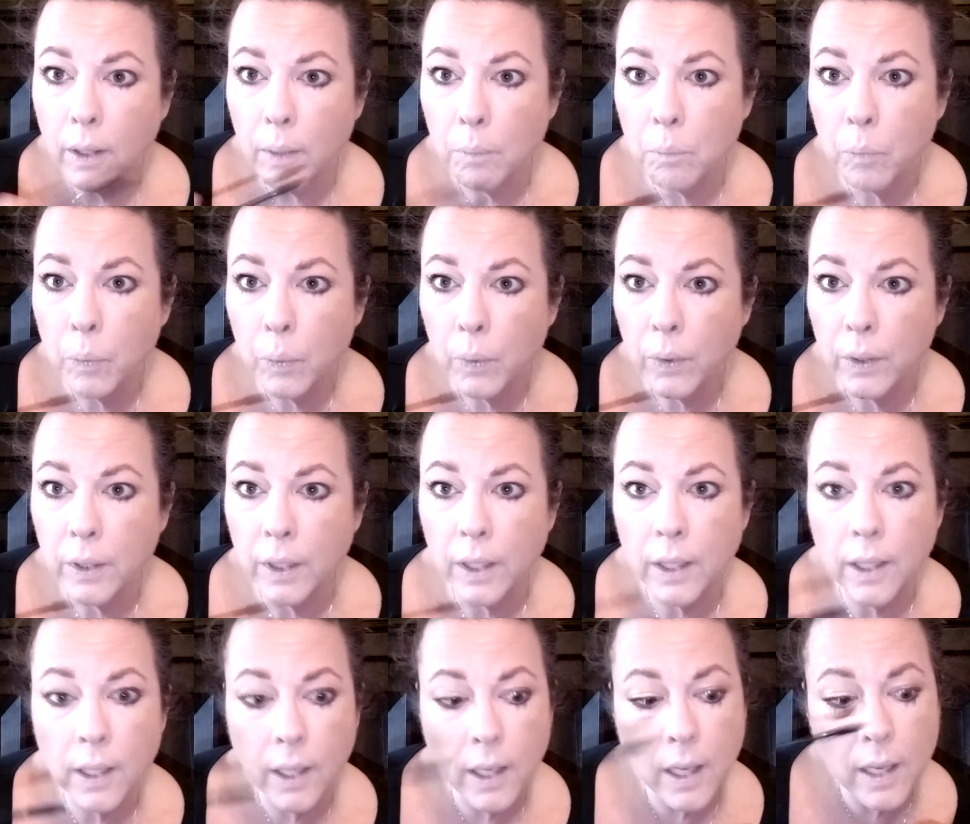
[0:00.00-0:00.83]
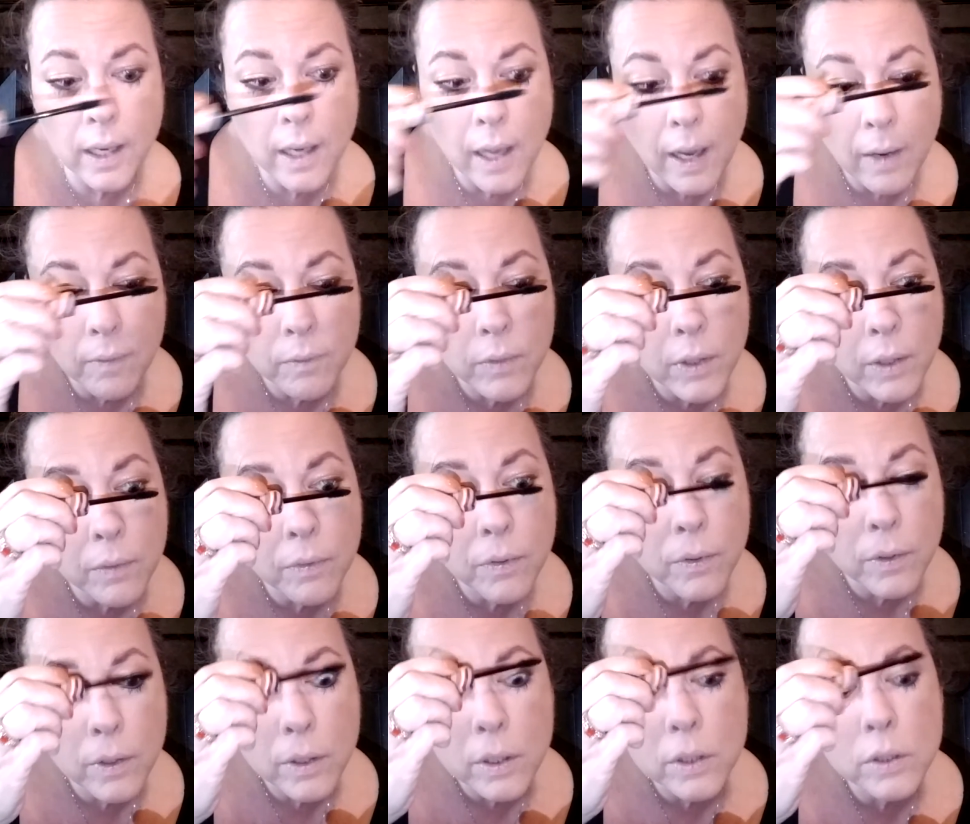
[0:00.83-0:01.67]
and pretty and have
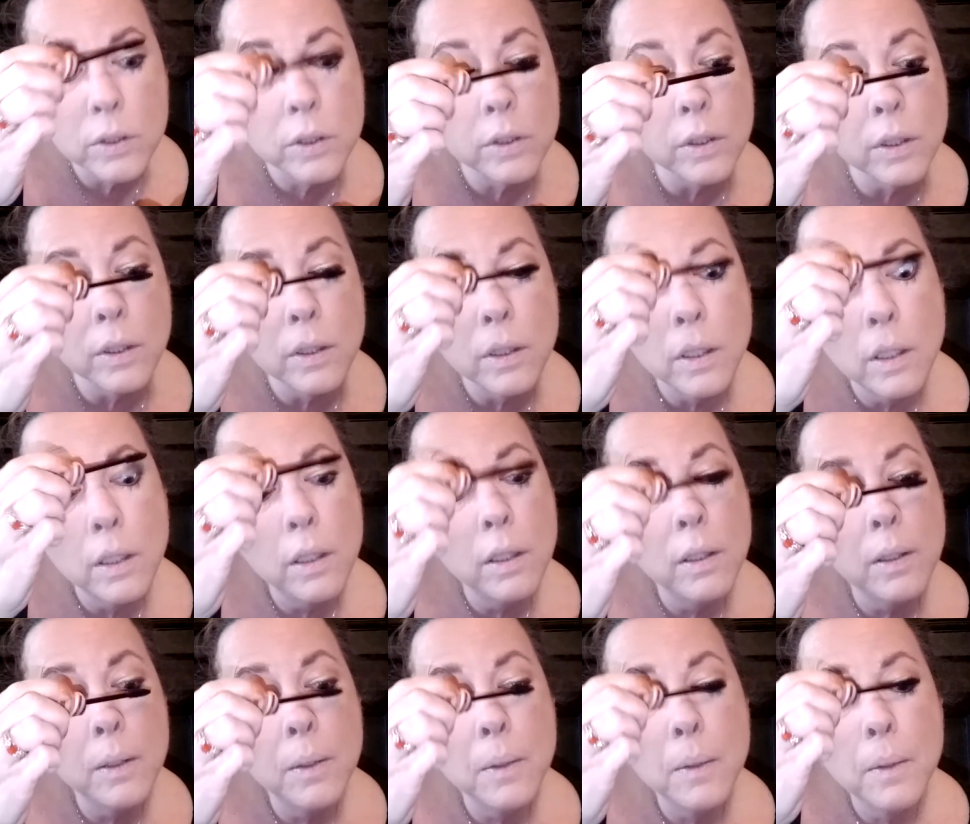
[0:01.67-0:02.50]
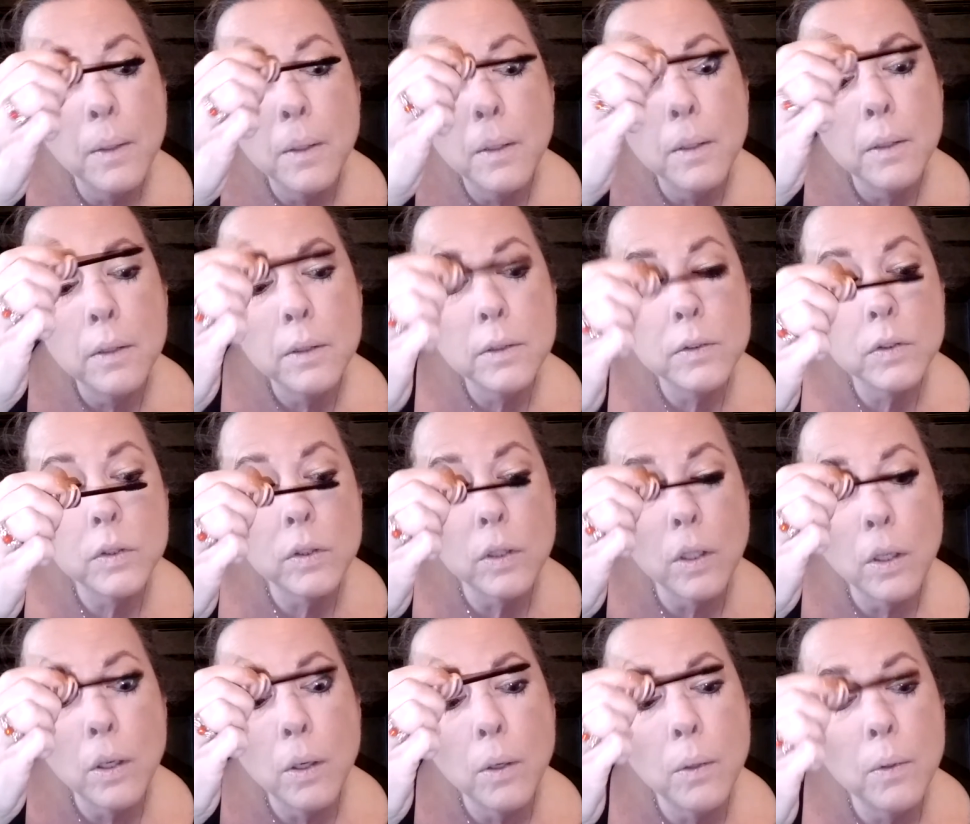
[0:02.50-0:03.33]
definition.
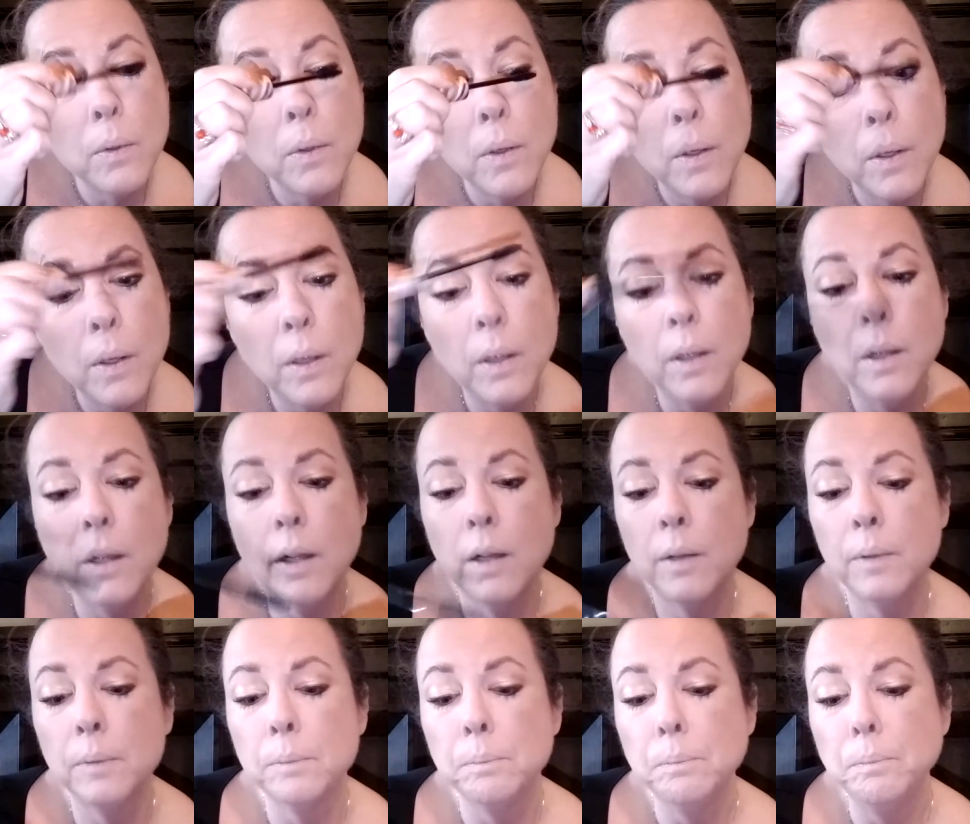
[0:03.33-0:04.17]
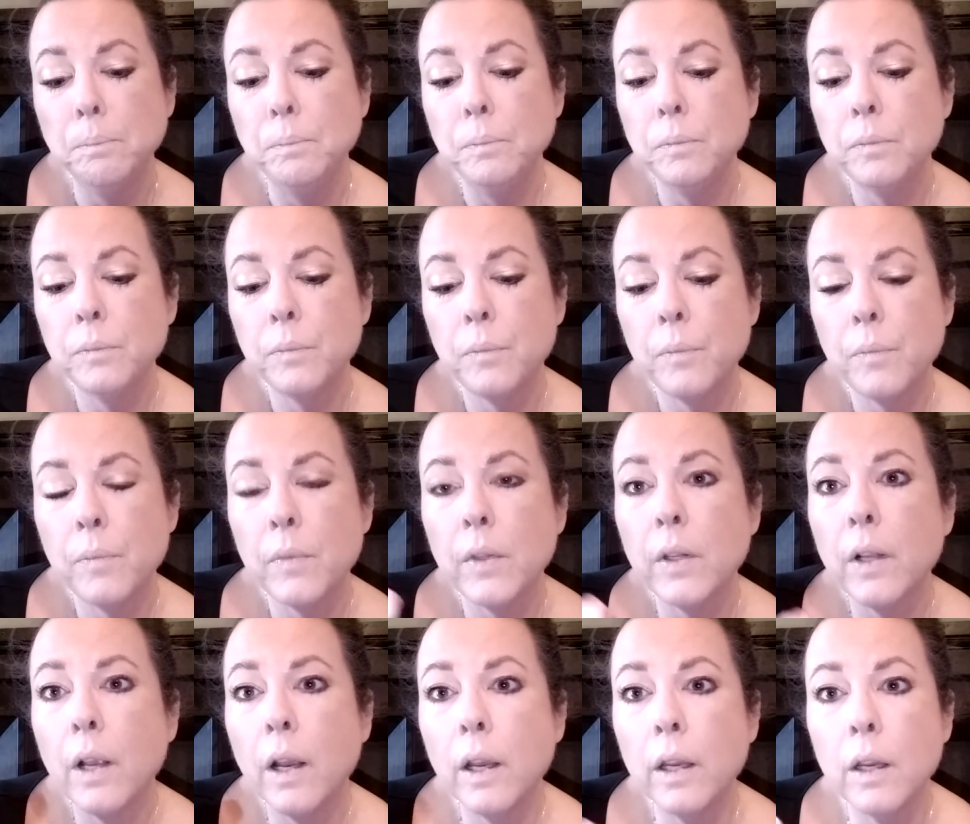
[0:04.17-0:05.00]
So
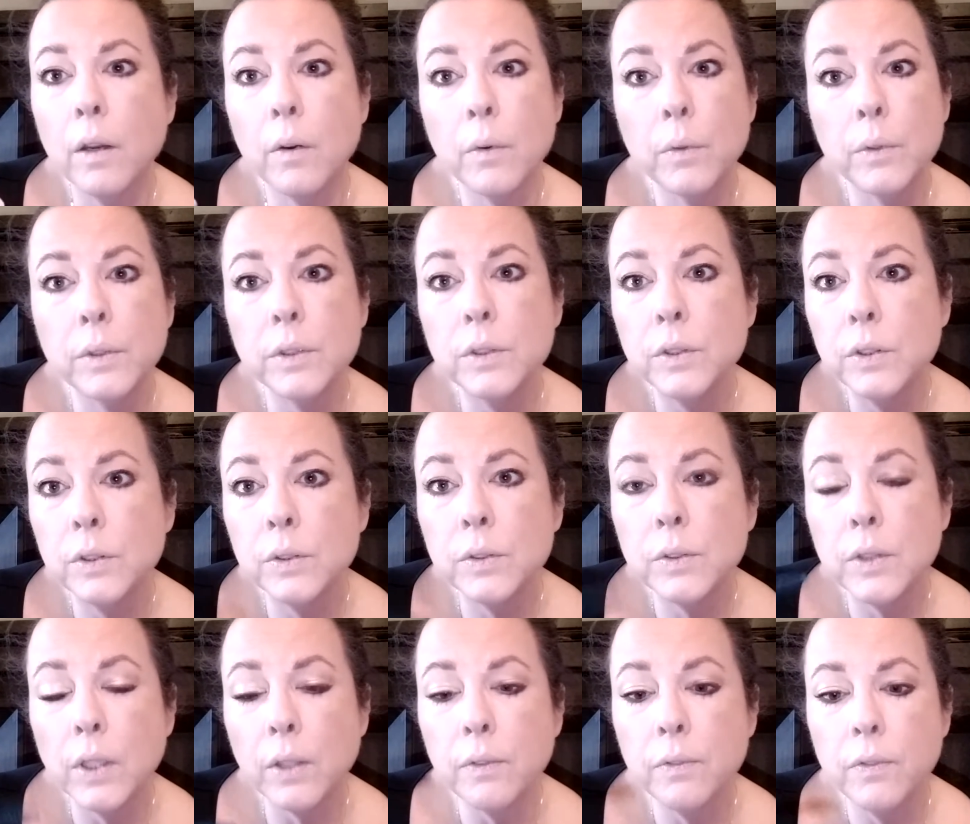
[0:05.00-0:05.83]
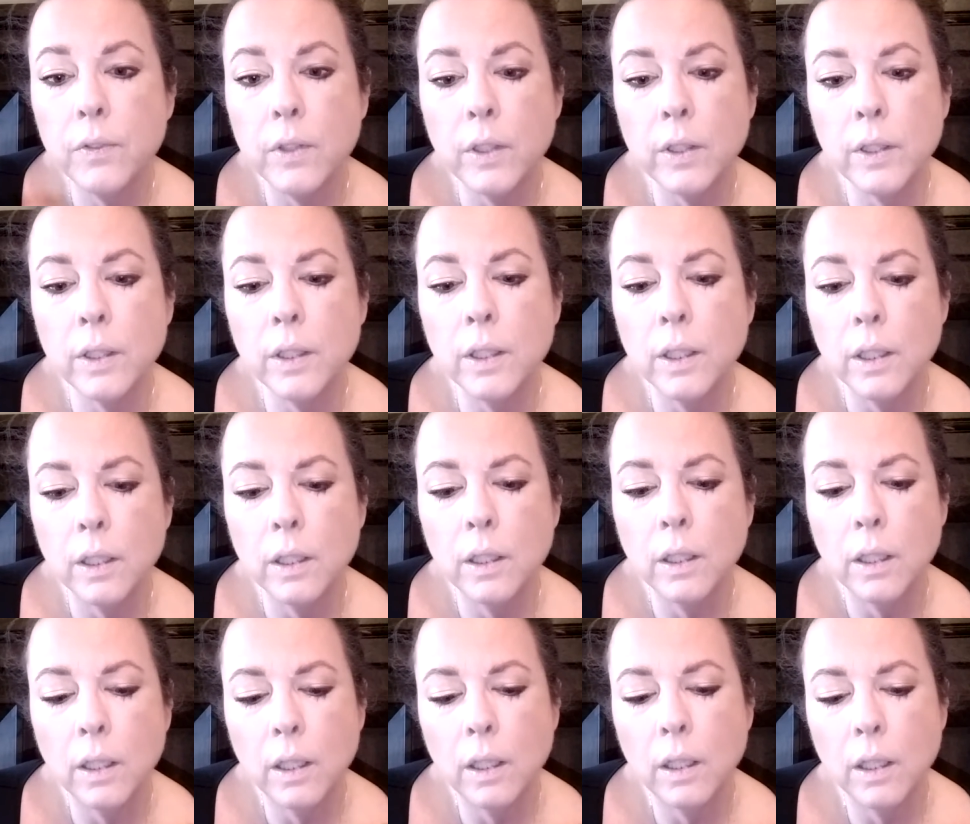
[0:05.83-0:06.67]
I always use Gifted.
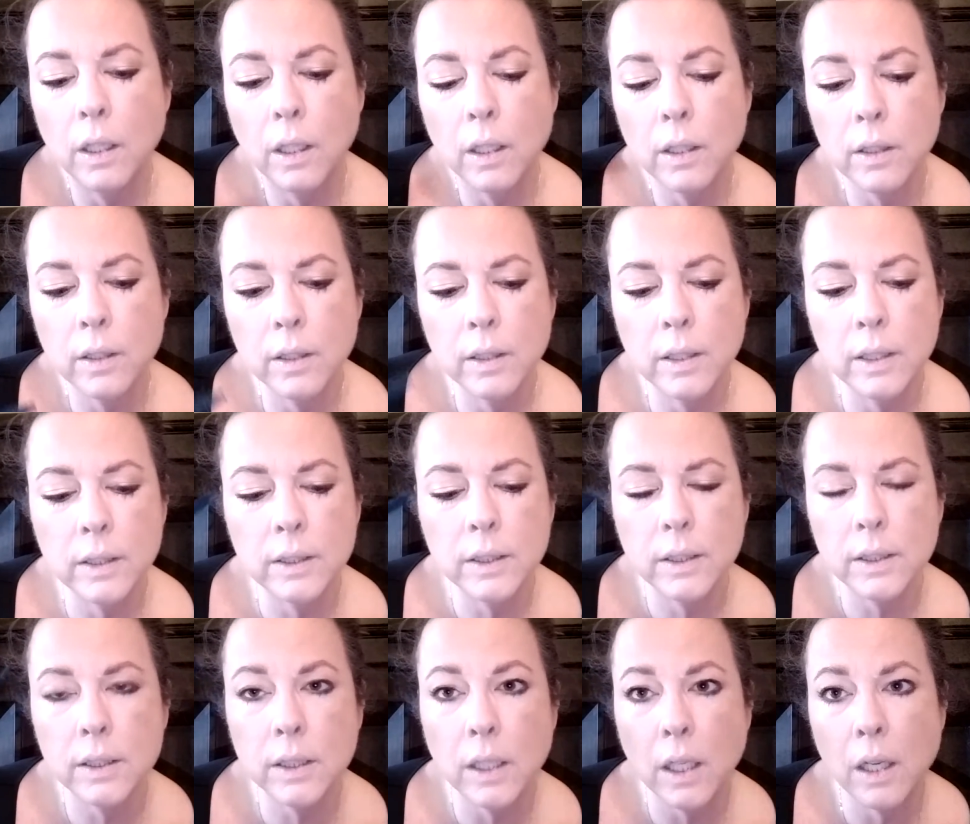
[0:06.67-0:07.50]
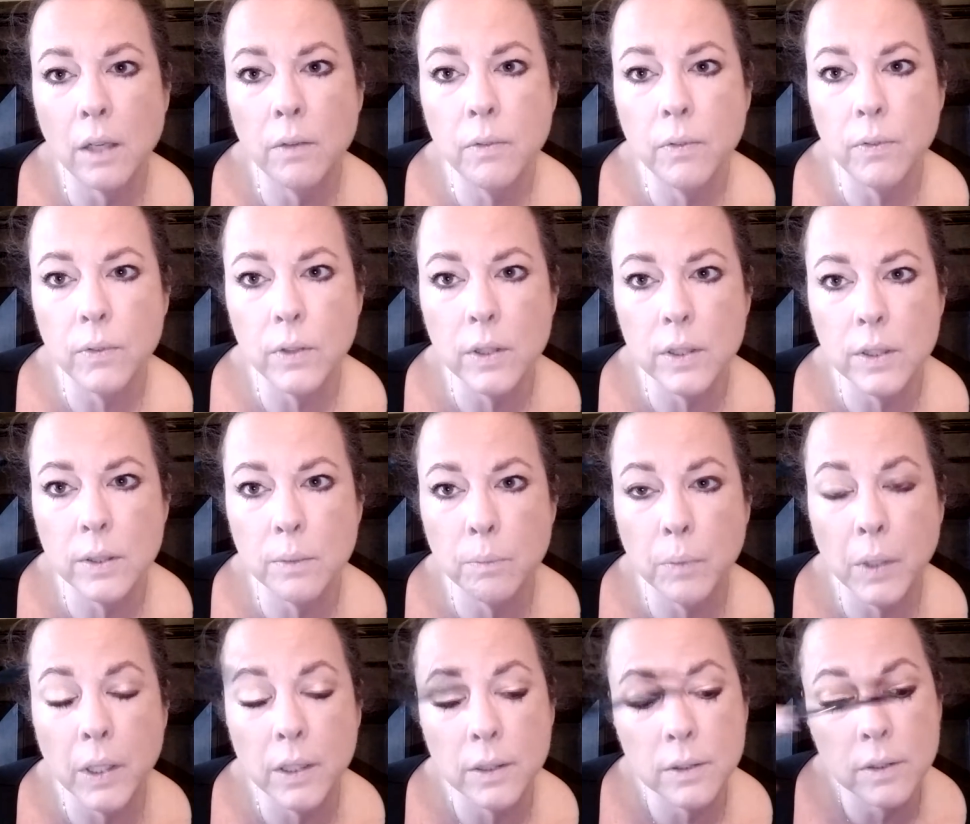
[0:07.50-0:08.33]
This stuff is
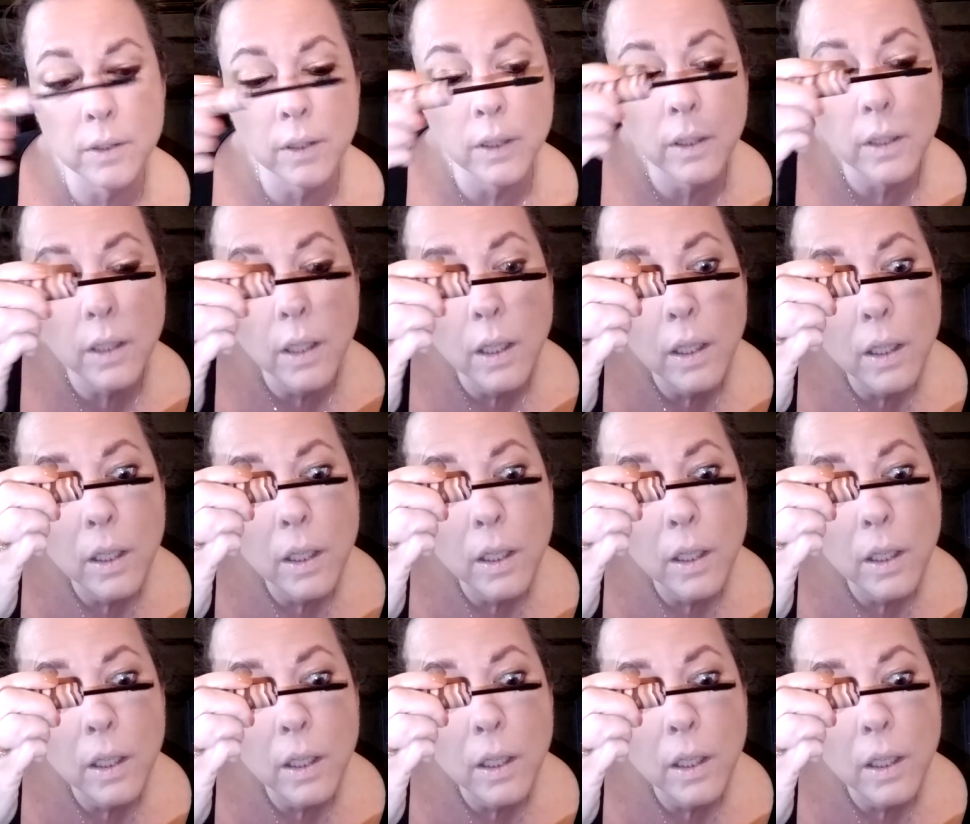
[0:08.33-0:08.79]
amazing.